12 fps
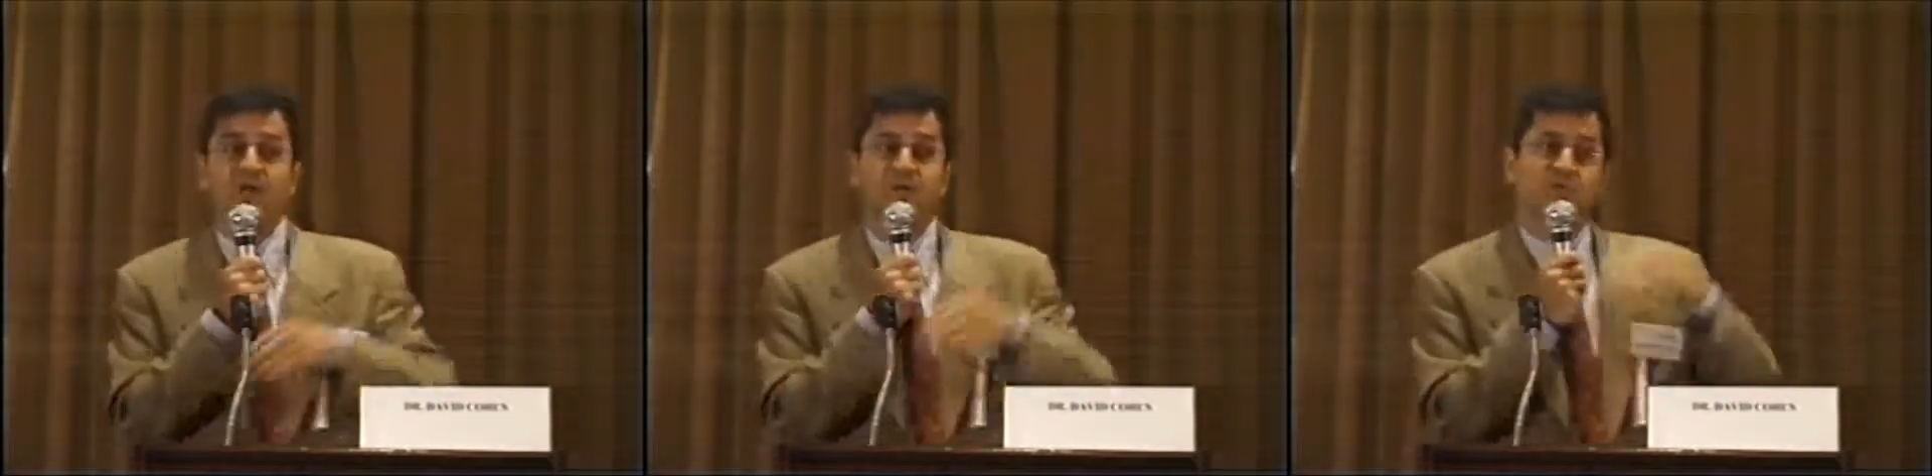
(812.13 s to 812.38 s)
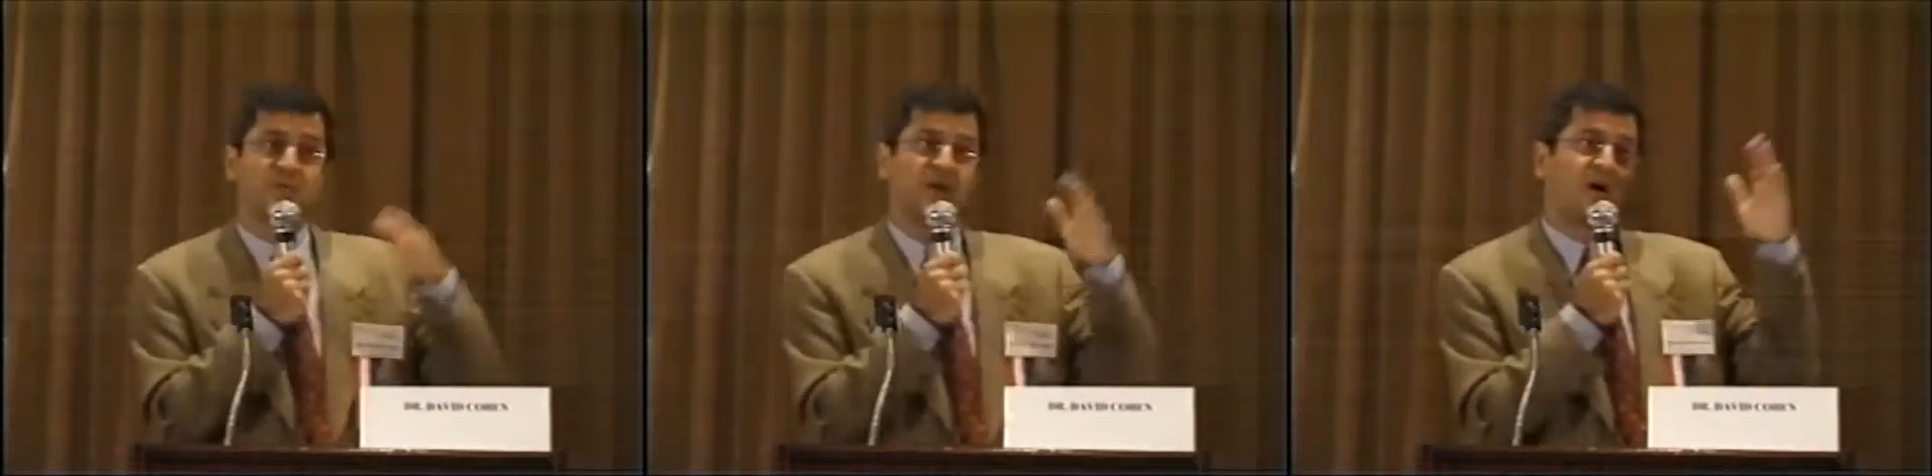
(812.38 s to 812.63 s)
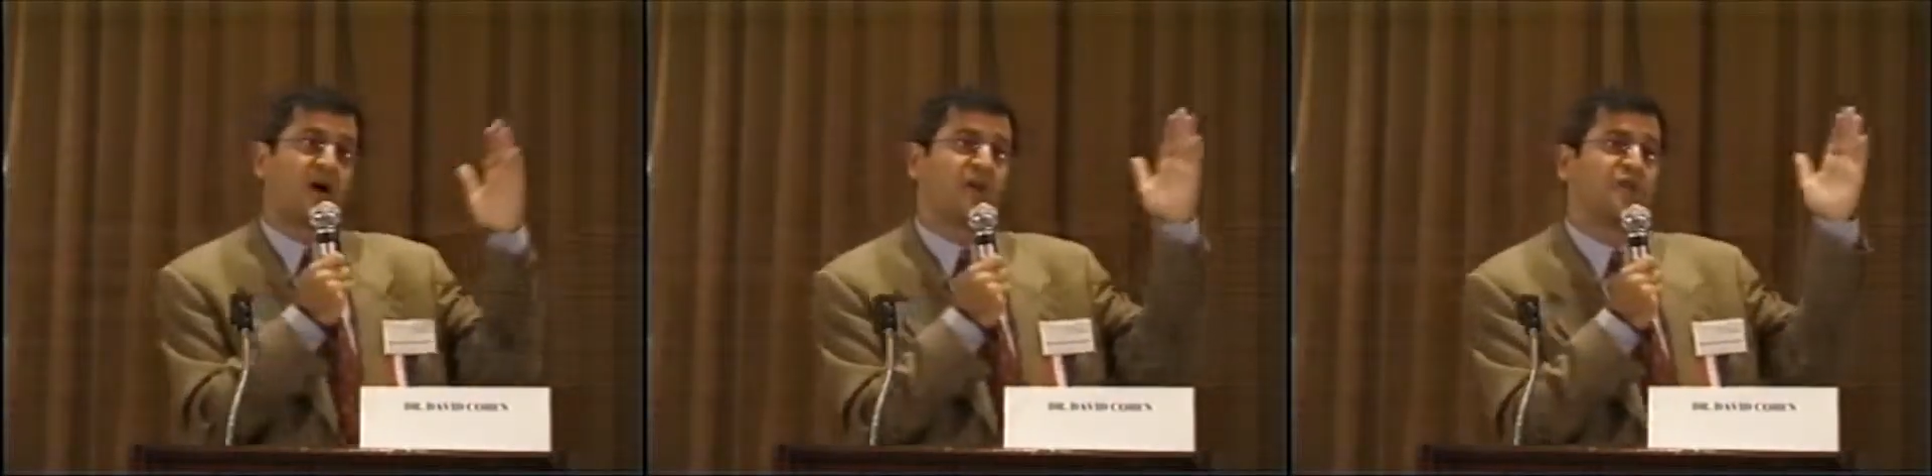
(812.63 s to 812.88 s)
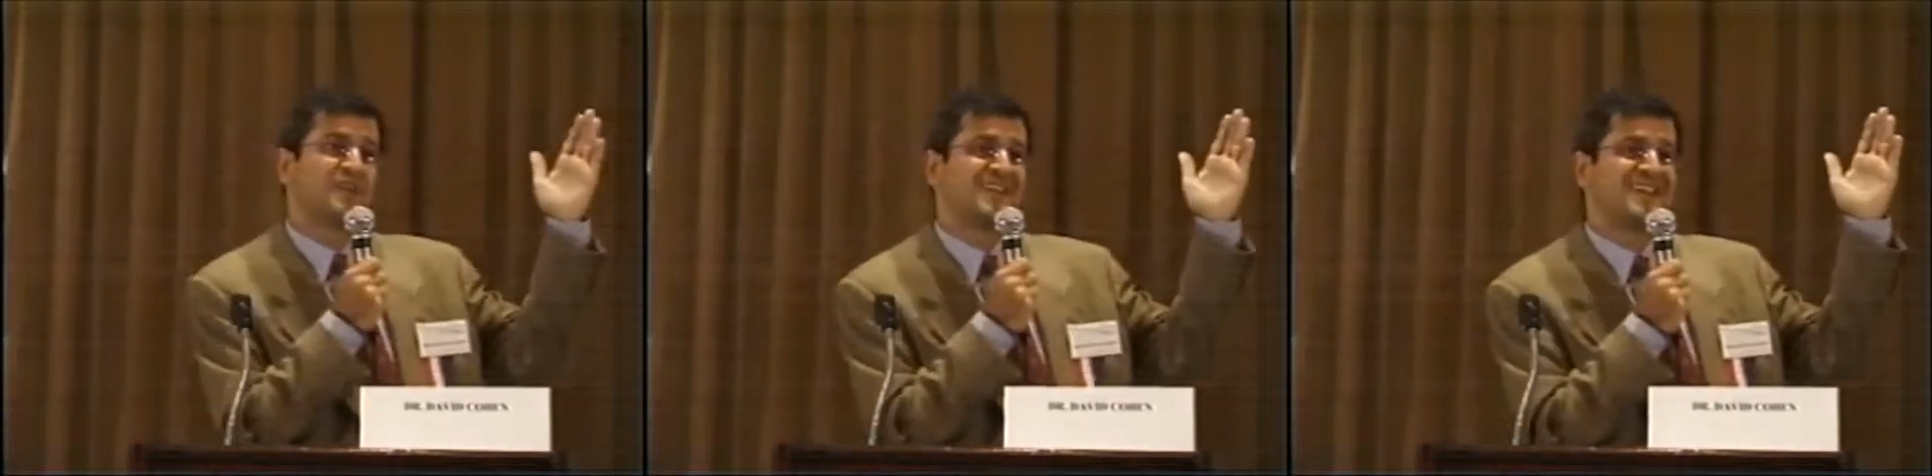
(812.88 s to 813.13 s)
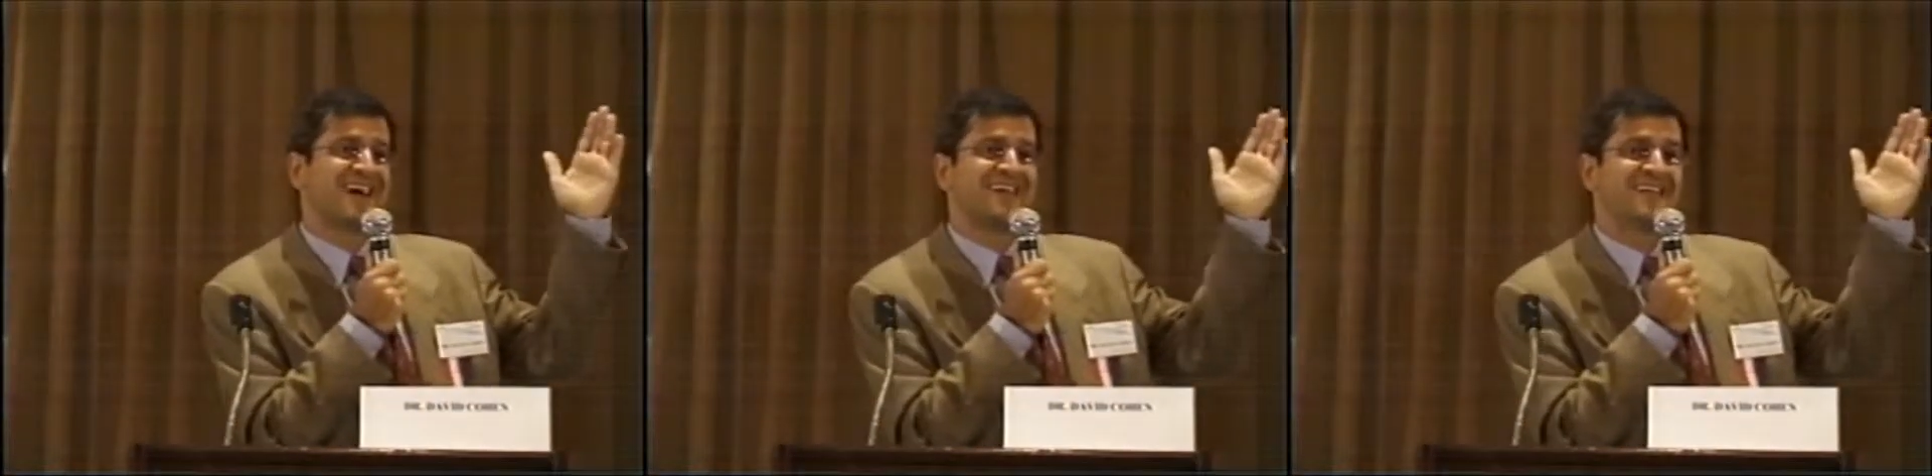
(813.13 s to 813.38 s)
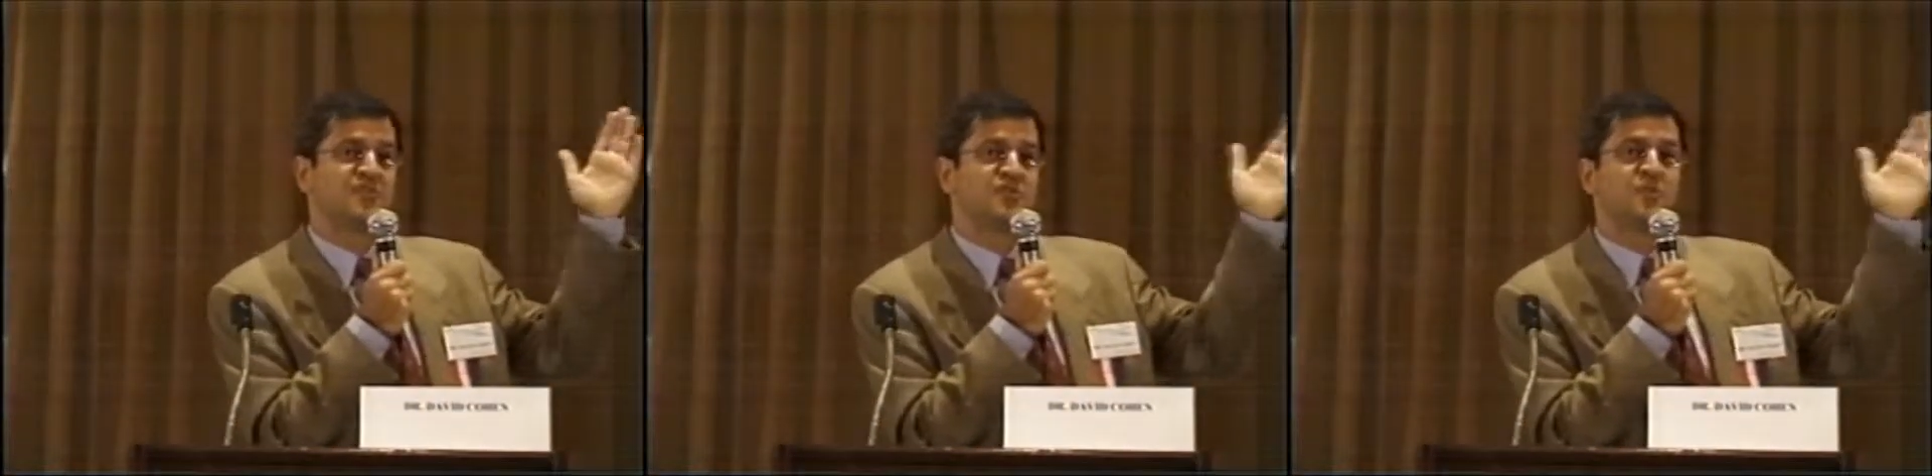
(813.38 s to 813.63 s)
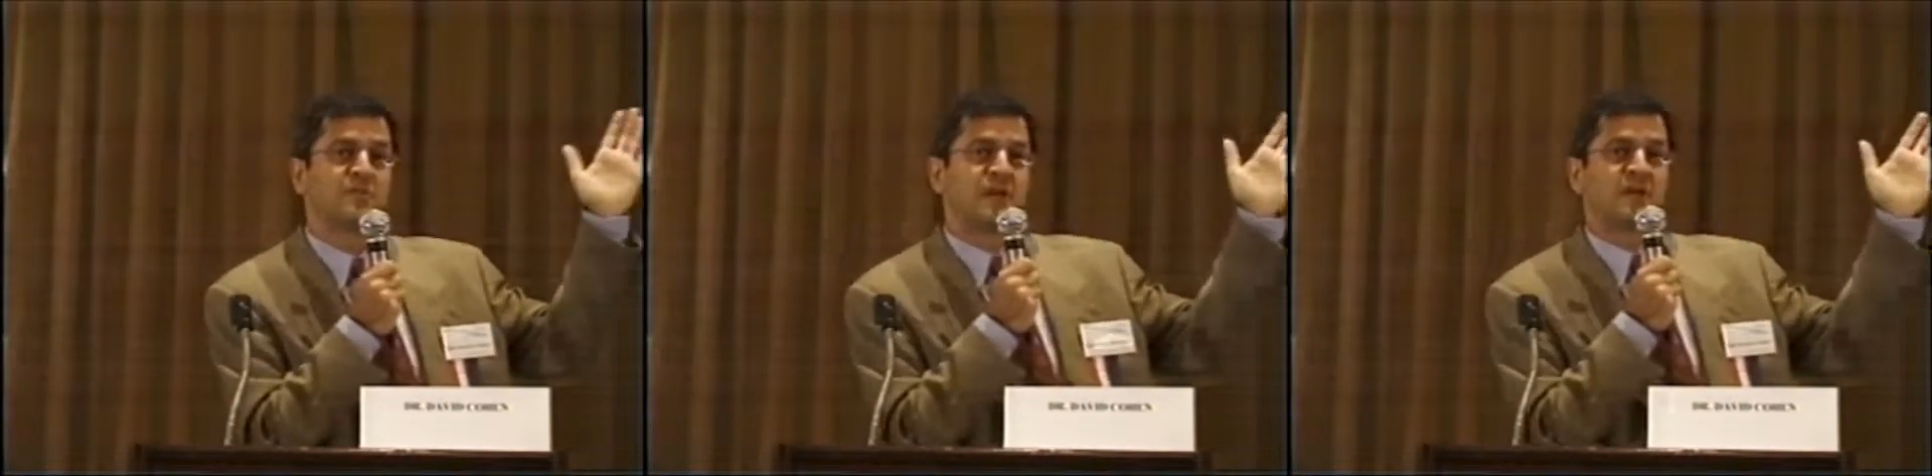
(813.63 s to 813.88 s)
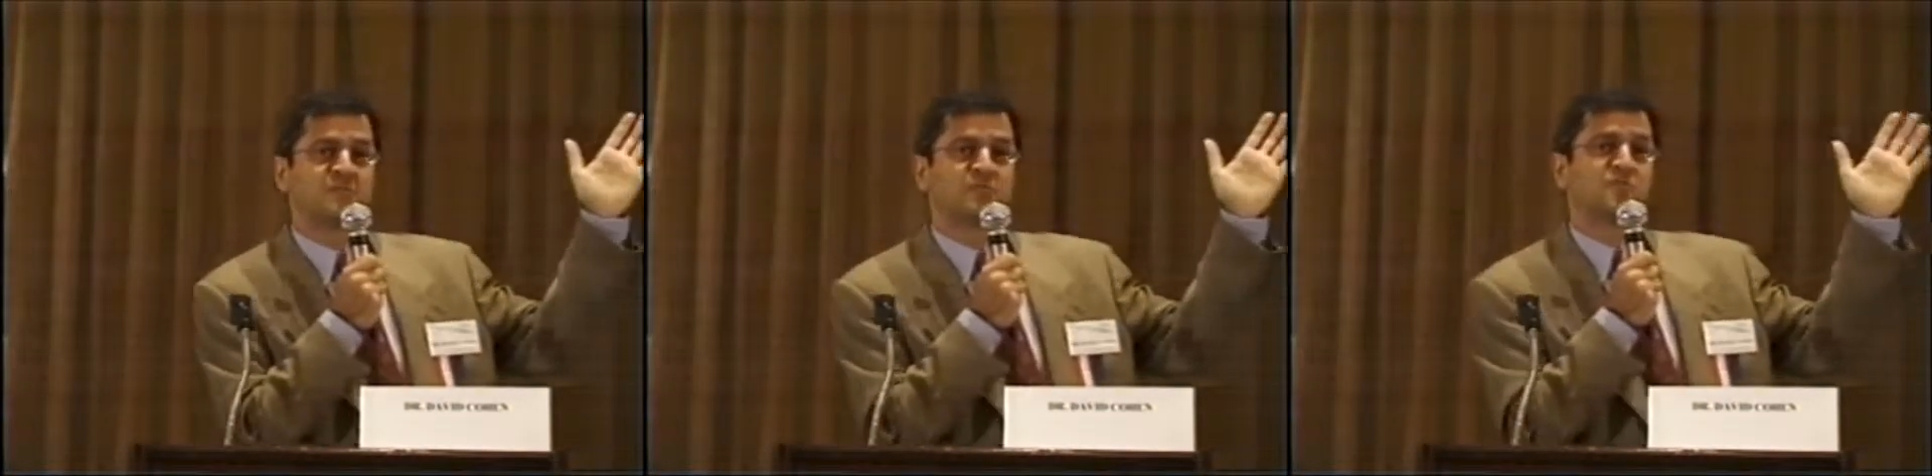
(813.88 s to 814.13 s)
to about
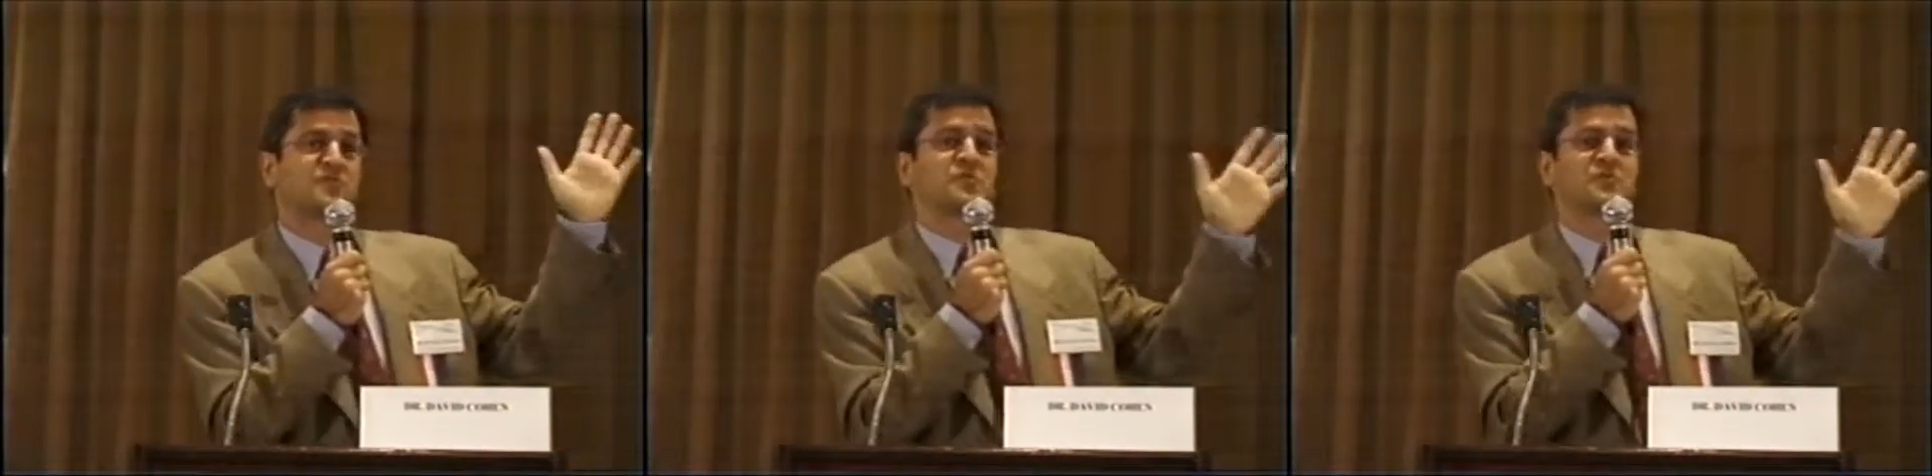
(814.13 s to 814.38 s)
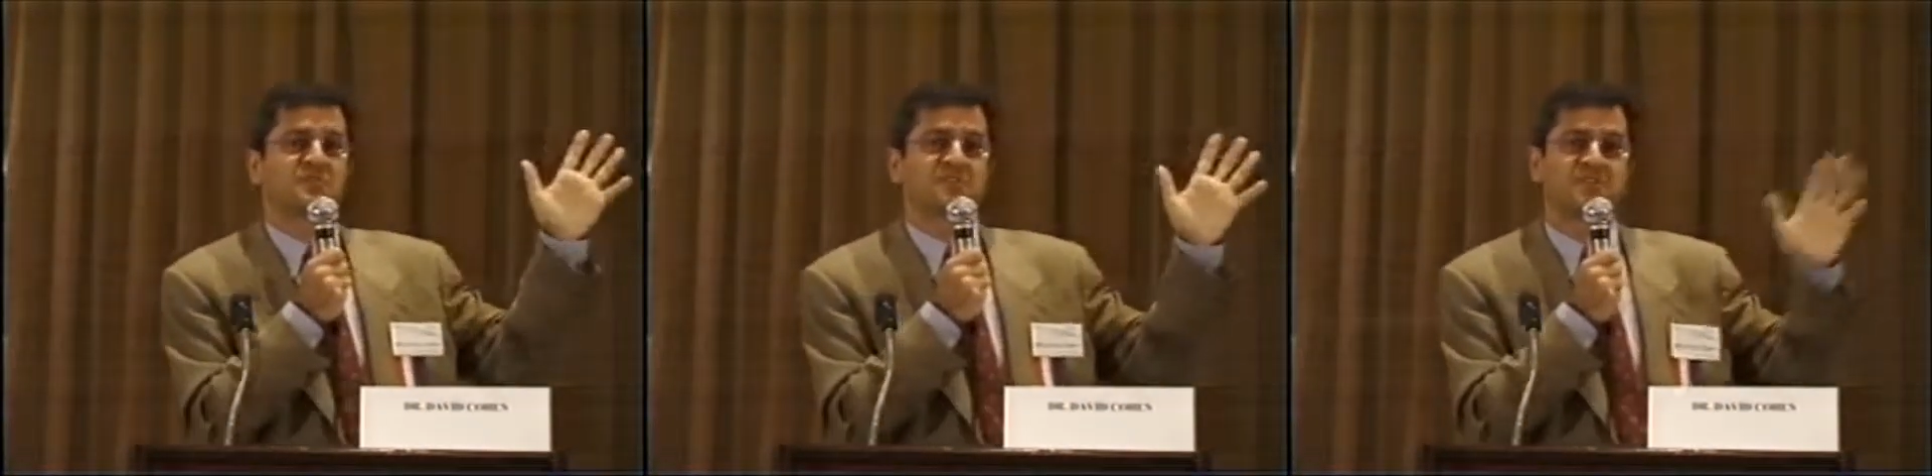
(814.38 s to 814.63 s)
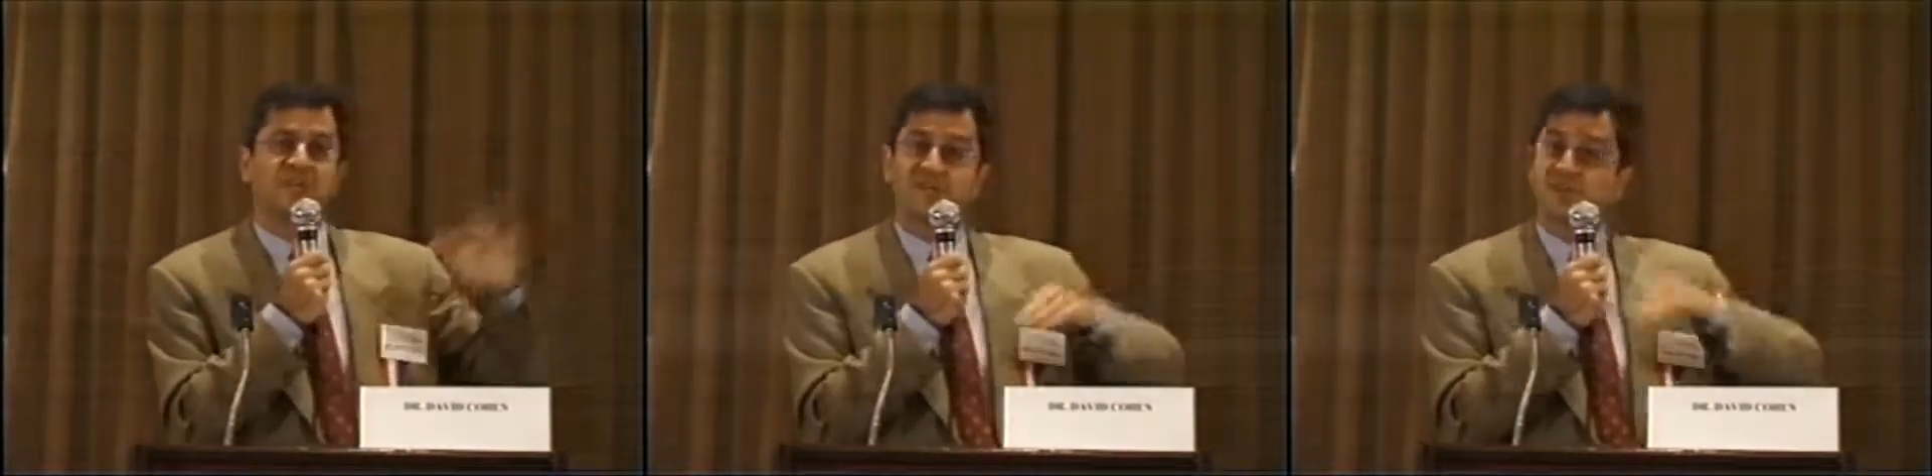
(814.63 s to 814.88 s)
192,000 prescriptions today.